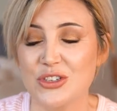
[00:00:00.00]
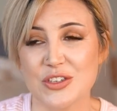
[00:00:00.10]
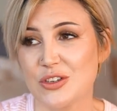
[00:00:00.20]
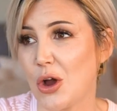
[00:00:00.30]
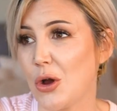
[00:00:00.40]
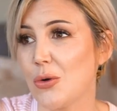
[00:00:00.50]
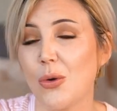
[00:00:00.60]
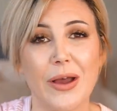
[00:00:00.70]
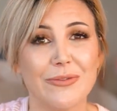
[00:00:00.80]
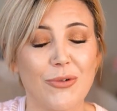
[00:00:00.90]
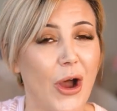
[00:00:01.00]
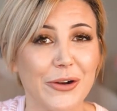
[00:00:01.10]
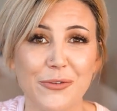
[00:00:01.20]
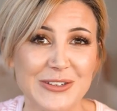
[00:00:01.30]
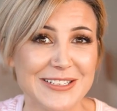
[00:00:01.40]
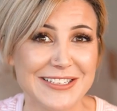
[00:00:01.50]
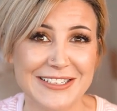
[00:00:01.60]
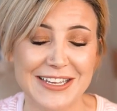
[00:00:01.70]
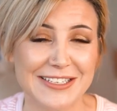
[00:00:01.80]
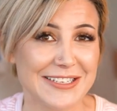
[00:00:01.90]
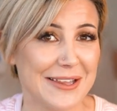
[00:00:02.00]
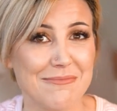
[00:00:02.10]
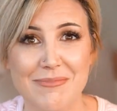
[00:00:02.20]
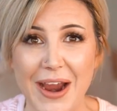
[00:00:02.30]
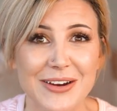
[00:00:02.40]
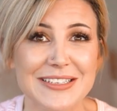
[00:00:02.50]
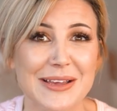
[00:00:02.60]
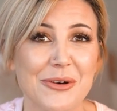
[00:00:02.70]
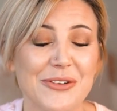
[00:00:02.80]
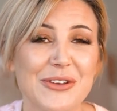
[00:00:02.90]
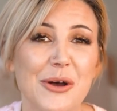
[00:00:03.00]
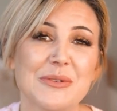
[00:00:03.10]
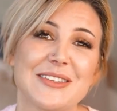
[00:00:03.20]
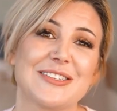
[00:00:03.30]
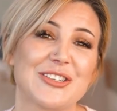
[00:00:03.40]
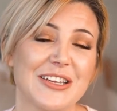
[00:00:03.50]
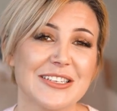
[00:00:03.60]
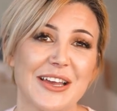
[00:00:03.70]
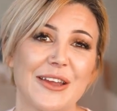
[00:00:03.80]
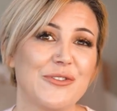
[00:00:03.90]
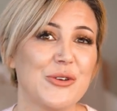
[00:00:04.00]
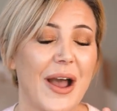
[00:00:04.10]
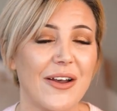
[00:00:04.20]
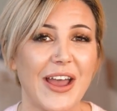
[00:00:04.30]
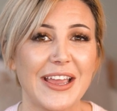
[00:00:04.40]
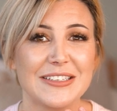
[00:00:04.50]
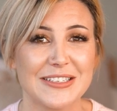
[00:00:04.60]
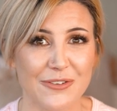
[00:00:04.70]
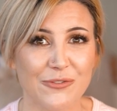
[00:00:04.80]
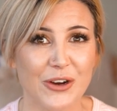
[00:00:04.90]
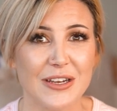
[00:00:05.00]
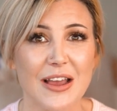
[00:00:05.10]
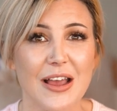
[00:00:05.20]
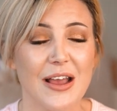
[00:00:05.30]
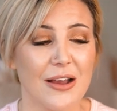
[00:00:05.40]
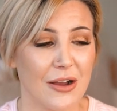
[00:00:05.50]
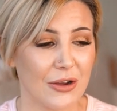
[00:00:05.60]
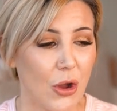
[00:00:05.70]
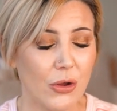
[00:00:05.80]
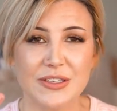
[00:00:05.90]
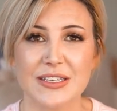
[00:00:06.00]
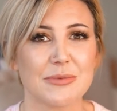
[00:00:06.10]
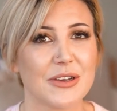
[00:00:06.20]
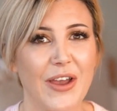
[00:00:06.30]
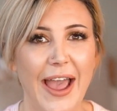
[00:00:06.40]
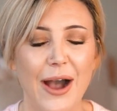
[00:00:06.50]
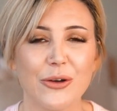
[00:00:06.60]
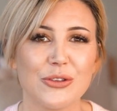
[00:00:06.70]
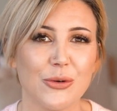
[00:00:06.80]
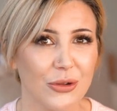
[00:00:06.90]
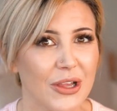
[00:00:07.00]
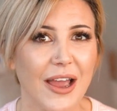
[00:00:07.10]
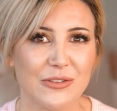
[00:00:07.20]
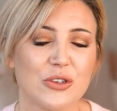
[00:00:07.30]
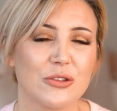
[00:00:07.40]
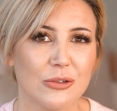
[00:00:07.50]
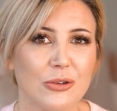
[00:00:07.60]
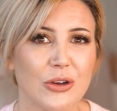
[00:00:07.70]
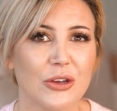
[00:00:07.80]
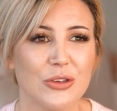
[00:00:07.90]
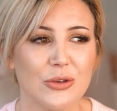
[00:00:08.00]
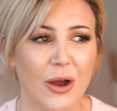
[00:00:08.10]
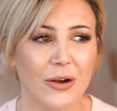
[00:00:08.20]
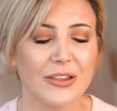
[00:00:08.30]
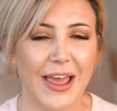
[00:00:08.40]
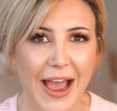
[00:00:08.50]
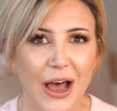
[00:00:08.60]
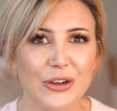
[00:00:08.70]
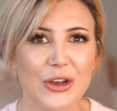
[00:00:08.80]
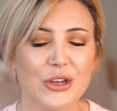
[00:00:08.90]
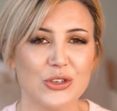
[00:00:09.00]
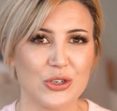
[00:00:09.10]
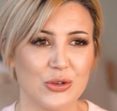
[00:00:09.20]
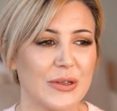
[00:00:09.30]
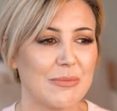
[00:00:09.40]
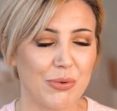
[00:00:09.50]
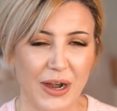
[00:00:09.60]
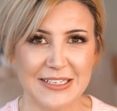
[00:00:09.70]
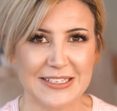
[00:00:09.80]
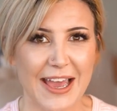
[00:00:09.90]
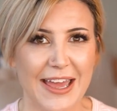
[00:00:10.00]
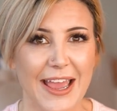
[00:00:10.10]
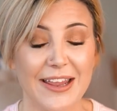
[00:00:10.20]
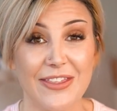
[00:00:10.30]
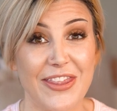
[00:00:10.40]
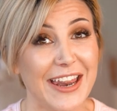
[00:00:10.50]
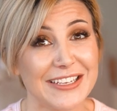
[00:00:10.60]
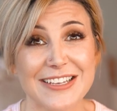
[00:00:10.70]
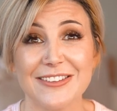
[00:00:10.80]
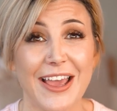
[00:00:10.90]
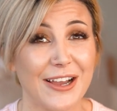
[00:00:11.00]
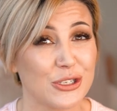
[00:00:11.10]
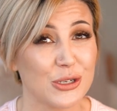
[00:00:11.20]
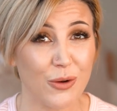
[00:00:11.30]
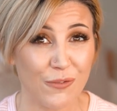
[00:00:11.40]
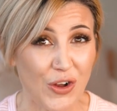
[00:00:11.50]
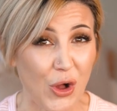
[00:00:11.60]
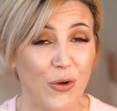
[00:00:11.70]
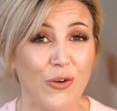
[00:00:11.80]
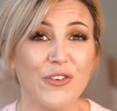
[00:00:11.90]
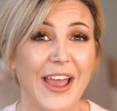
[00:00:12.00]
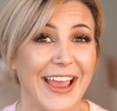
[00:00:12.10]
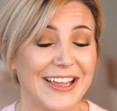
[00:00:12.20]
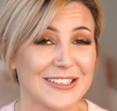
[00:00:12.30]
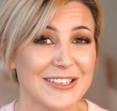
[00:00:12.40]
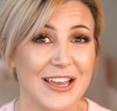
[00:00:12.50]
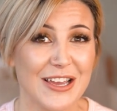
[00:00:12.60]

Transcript: just go and ride off into the sunset and marry someone of the opposite gender. If you have a different concept of how your life should look, you are allowed to embrace that, and that is allowed to evolve and